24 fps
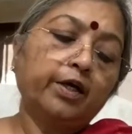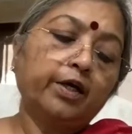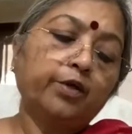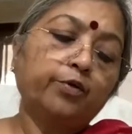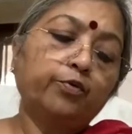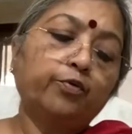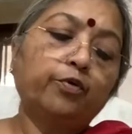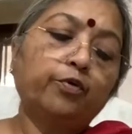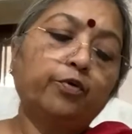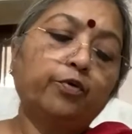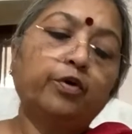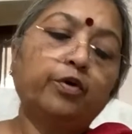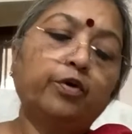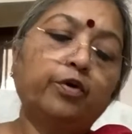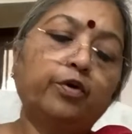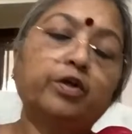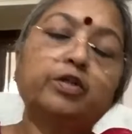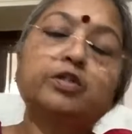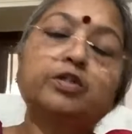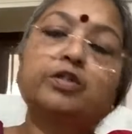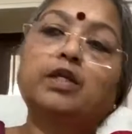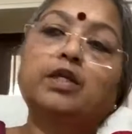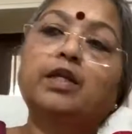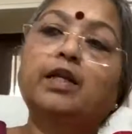it
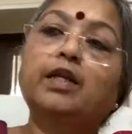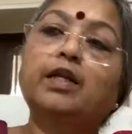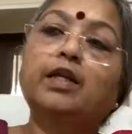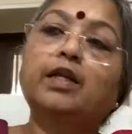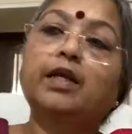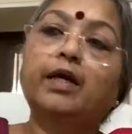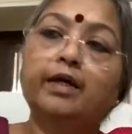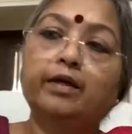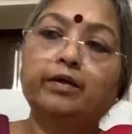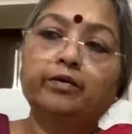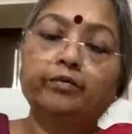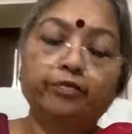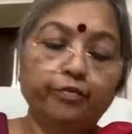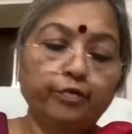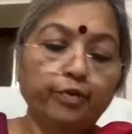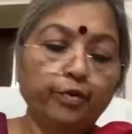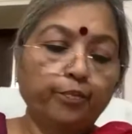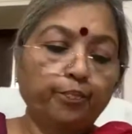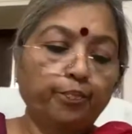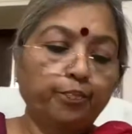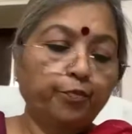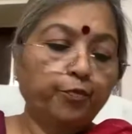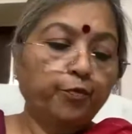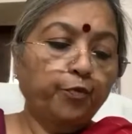was a life
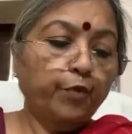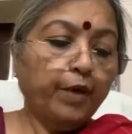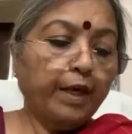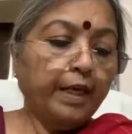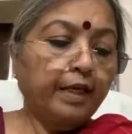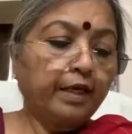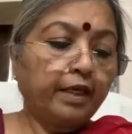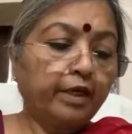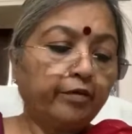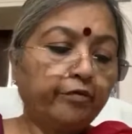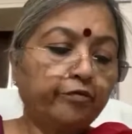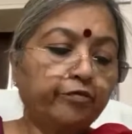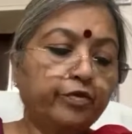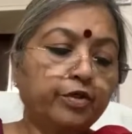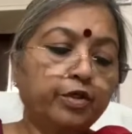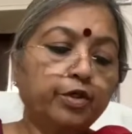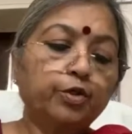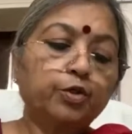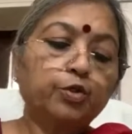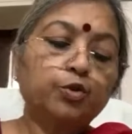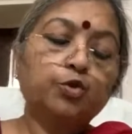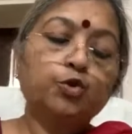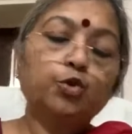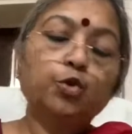well lived.
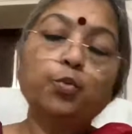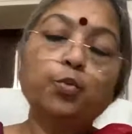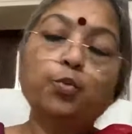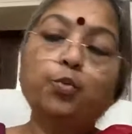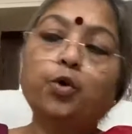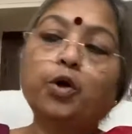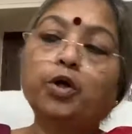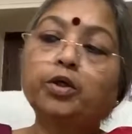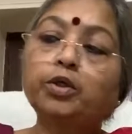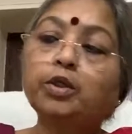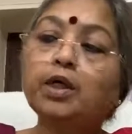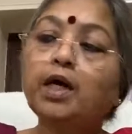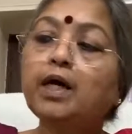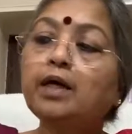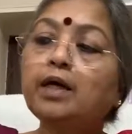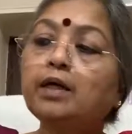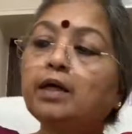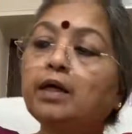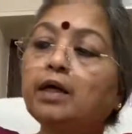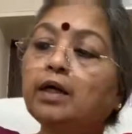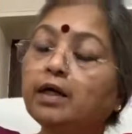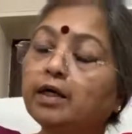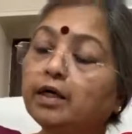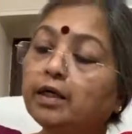So what
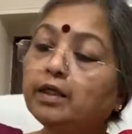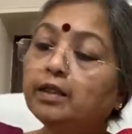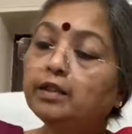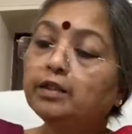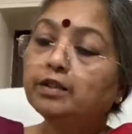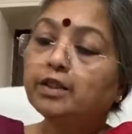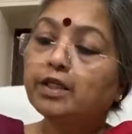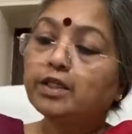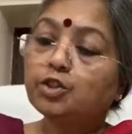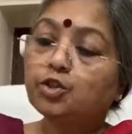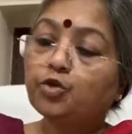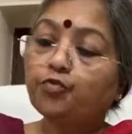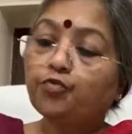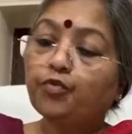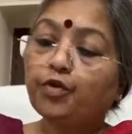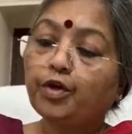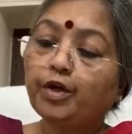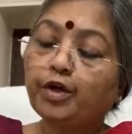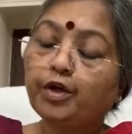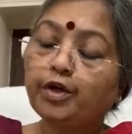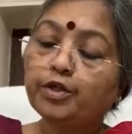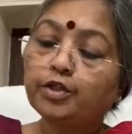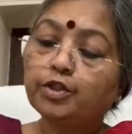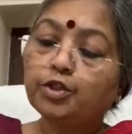are her
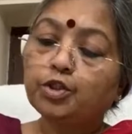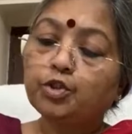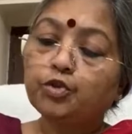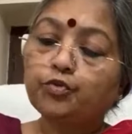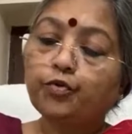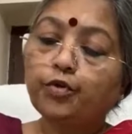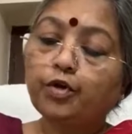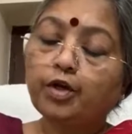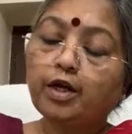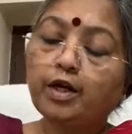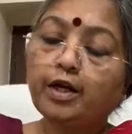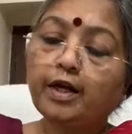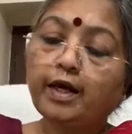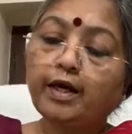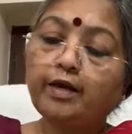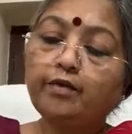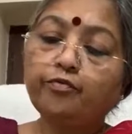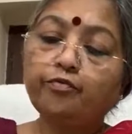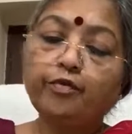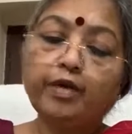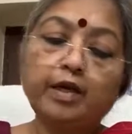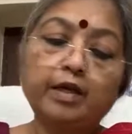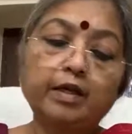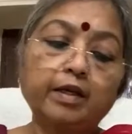justifications for a
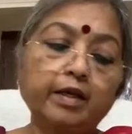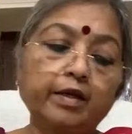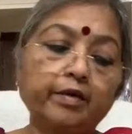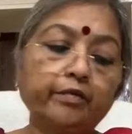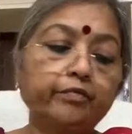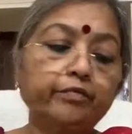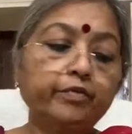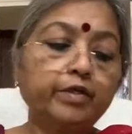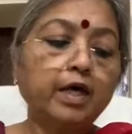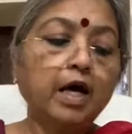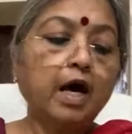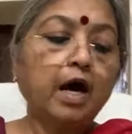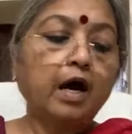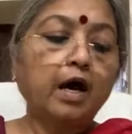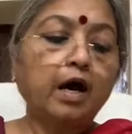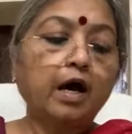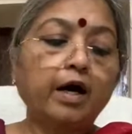life well lived?